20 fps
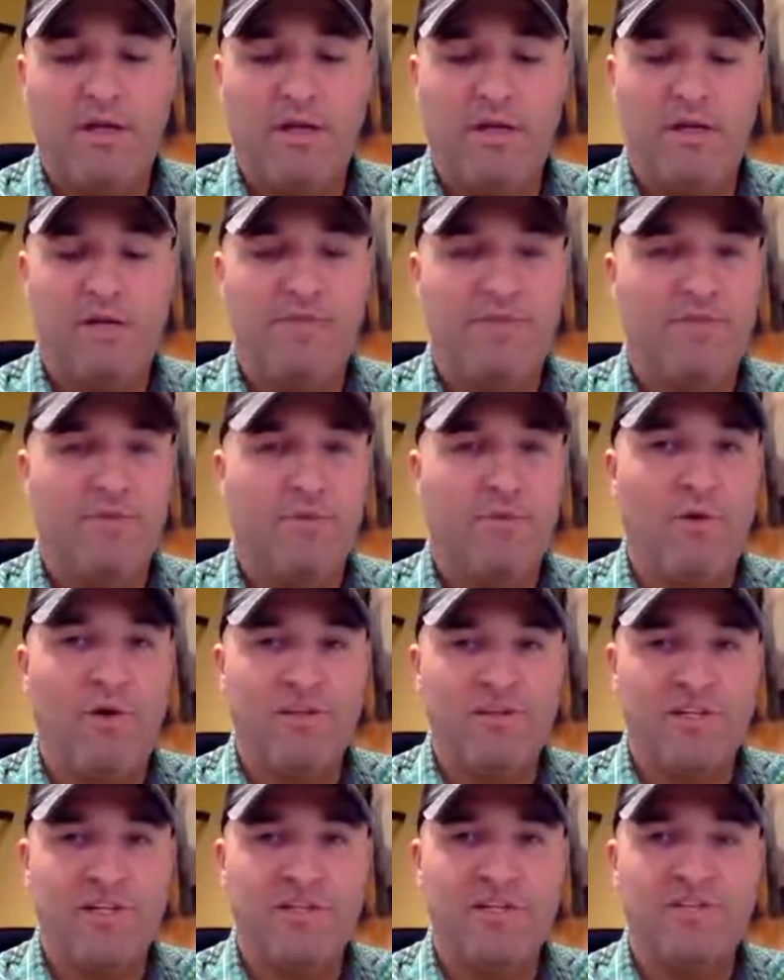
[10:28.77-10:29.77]
If you're
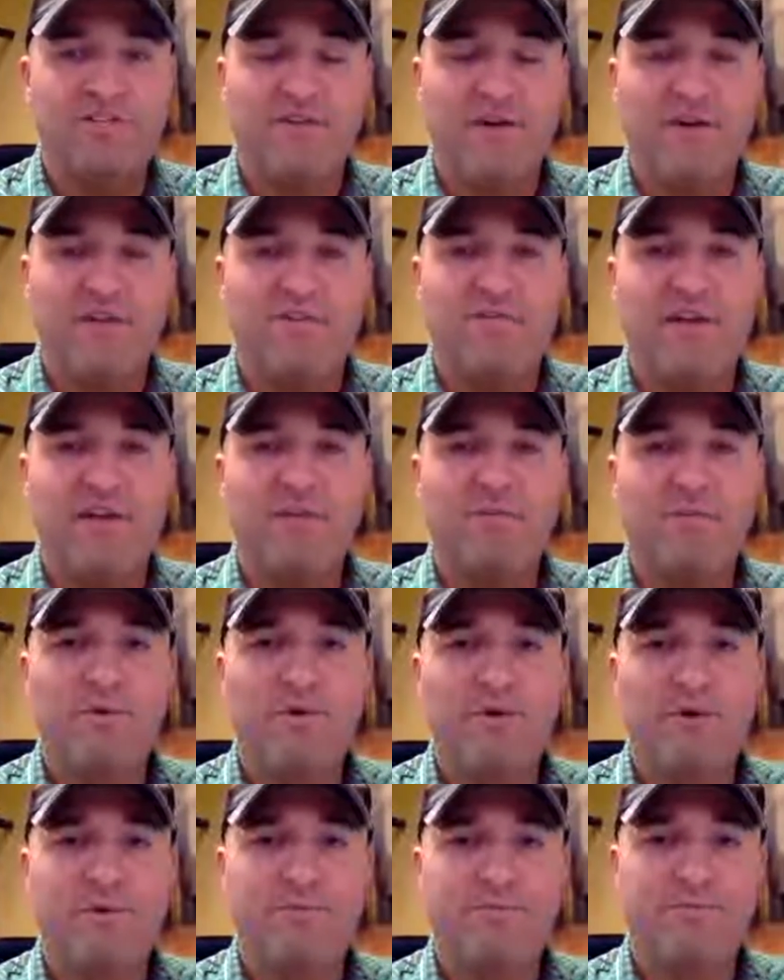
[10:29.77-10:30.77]
watching this on
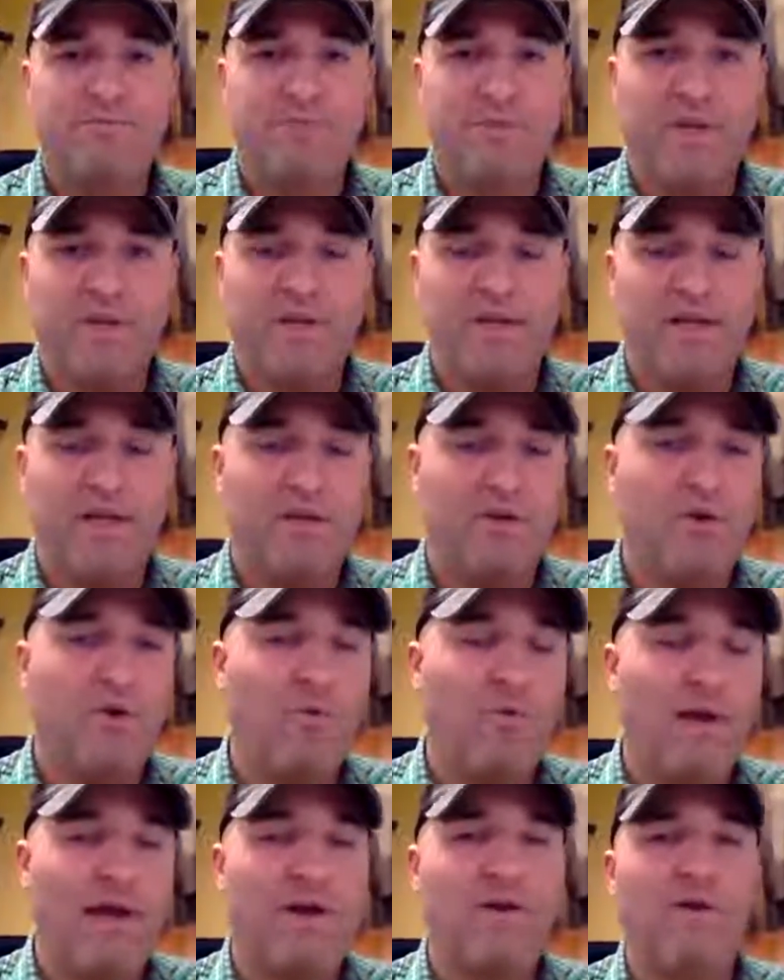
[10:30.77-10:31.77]
Facebook, again, go
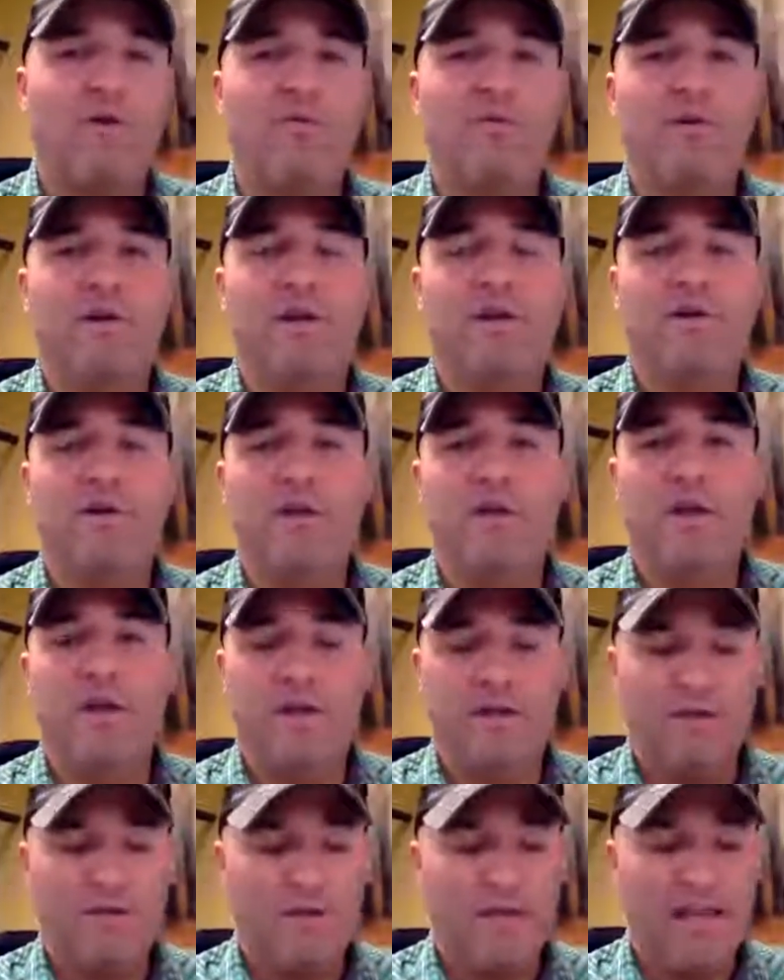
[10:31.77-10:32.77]
back over and
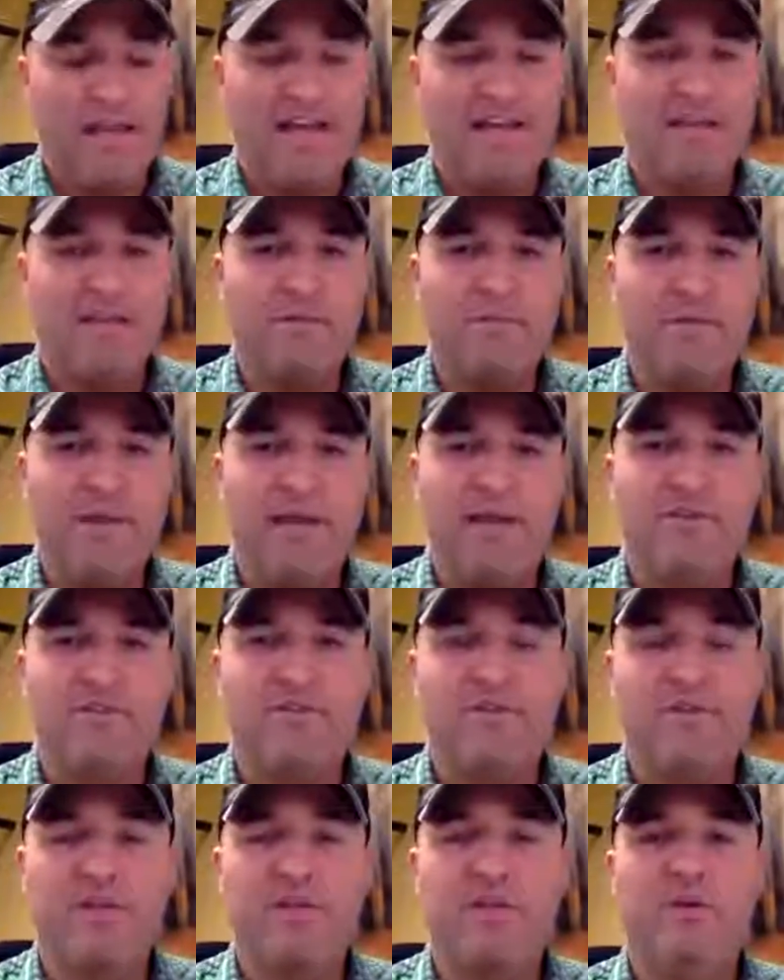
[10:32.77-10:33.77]
like the
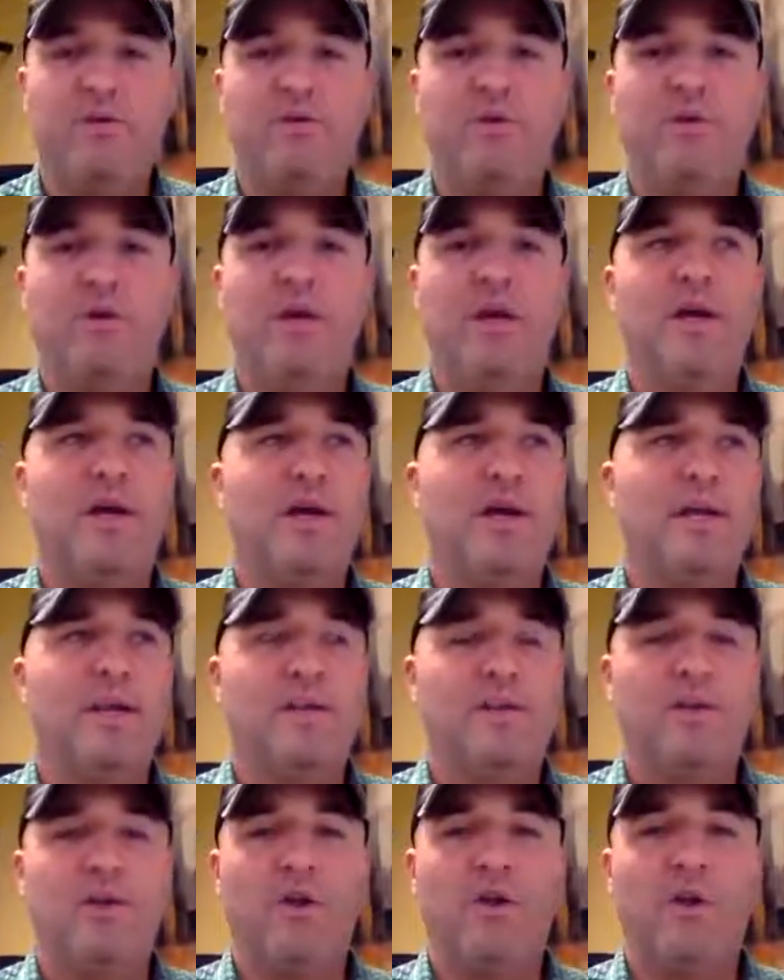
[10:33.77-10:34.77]
page so that you
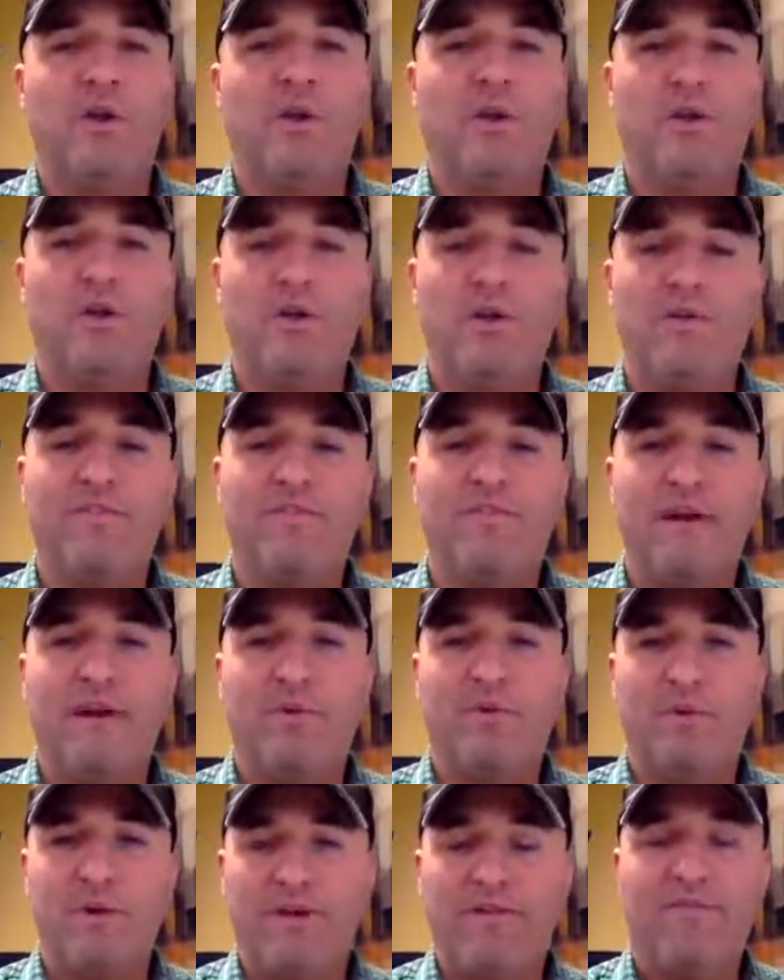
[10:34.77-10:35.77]
can get
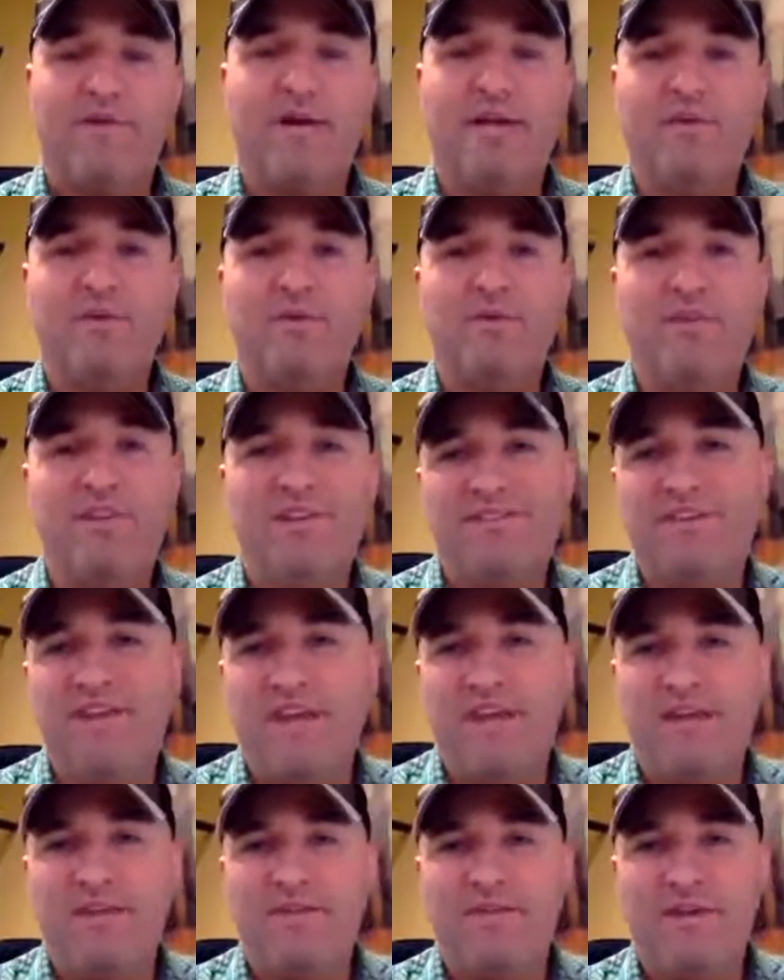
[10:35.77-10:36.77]
notified whenever I do these
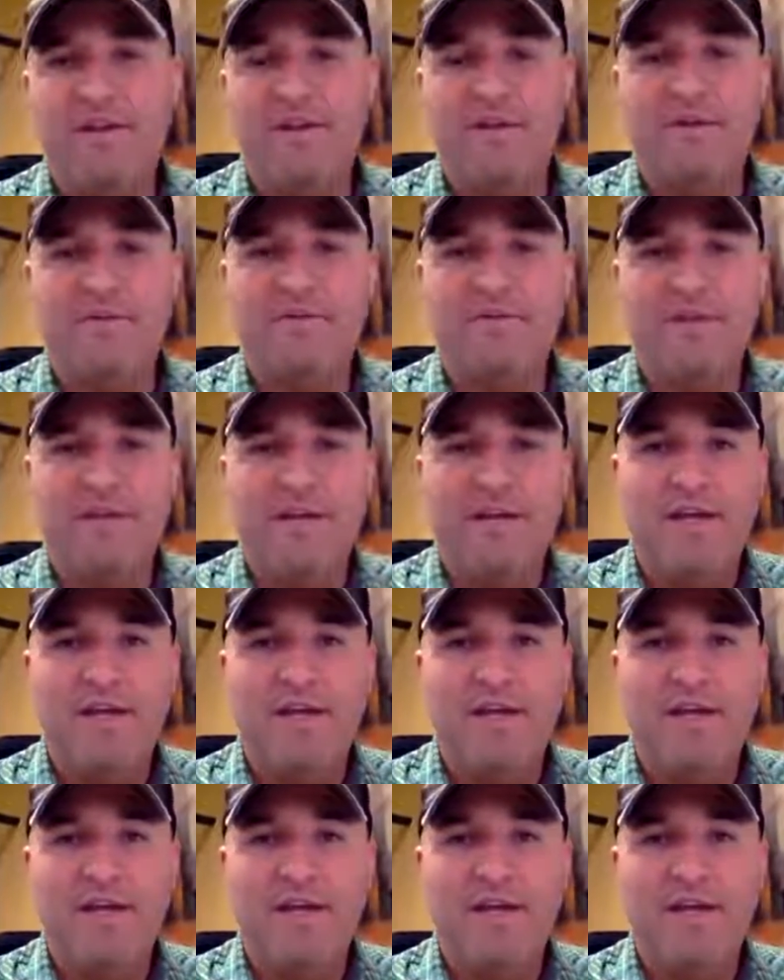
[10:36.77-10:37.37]
daily videos.